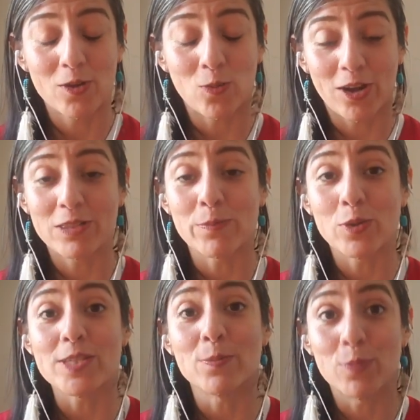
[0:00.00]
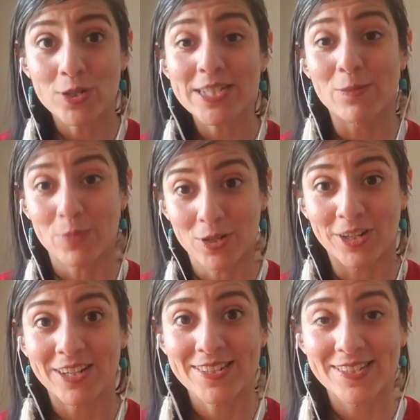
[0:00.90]
one of the most important
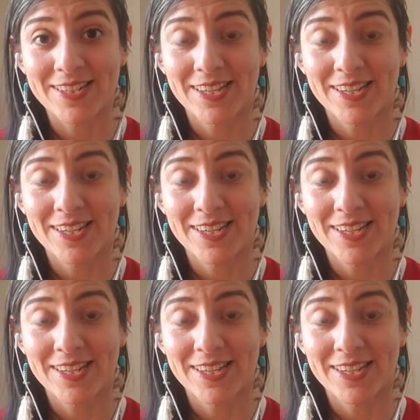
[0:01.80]
parts,